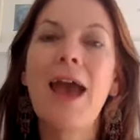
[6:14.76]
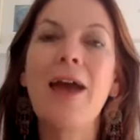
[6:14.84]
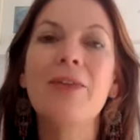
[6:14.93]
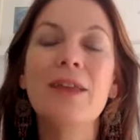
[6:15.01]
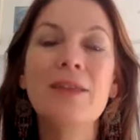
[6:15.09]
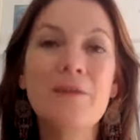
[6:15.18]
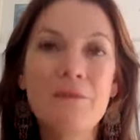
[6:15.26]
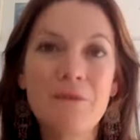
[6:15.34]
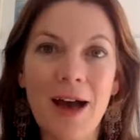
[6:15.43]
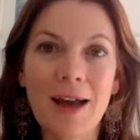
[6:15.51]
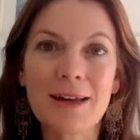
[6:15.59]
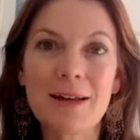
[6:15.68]
And then the
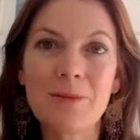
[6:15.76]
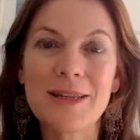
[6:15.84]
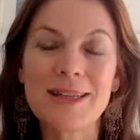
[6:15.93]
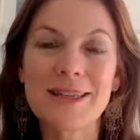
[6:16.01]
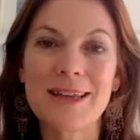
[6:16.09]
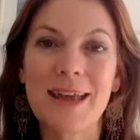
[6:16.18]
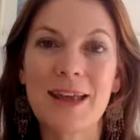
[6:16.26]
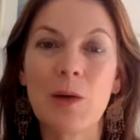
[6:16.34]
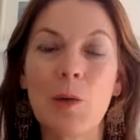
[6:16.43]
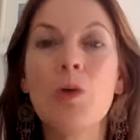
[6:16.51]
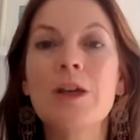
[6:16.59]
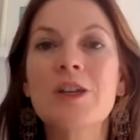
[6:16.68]
final mistake,
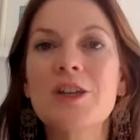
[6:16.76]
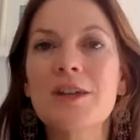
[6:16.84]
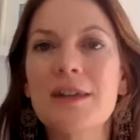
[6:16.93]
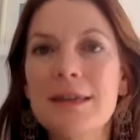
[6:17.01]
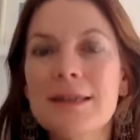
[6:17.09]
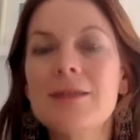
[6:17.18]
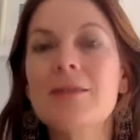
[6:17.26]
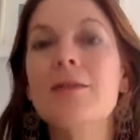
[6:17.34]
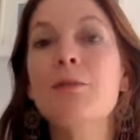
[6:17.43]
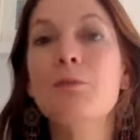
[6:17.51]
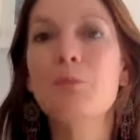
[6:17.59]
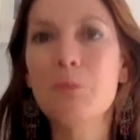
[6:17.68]
which is the